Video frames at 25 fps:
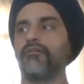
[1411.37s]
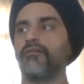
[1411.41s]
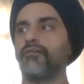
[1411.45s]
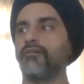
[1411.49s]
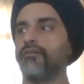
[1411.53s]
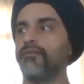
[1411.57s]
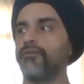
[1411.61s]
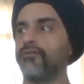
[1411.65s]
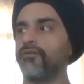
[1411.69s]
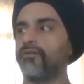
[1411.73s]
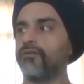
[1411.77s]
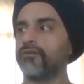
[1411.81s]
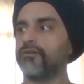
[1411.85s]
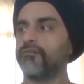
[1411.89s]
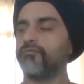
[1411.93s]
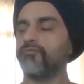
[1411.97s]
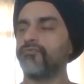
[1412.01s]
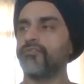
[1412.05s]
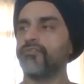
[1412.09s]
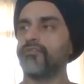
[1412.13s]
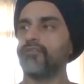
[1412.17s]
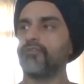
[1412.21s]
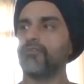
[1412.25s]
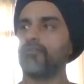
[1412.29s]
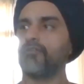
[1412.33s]
lot
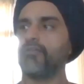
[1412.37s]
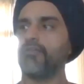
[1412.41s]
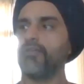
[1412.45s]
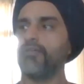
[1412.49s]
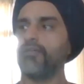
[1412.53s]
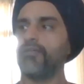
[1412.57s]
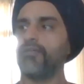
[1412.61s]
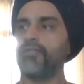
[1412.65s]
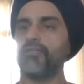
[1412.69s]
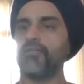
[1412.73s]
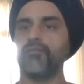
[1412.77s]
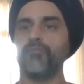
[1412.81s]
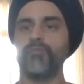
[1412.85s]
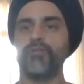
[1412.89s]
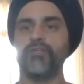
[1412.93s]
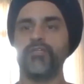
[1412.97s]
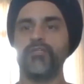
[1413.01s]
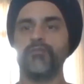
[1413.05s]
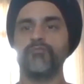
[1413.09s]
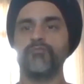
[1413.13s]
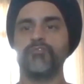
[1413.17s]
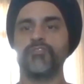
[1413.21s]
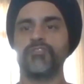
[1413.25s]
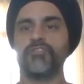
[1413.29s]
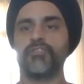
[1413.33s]
of the ATL
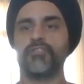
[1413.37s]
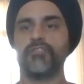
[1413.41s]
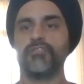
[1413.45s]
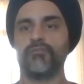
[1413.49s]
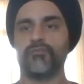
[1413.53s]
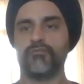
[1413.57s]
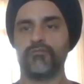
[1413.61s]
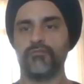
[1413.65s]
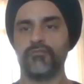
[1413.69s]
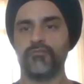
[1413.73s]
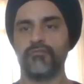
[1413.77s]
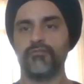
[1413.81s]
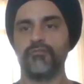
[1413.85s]
mediums were shut down,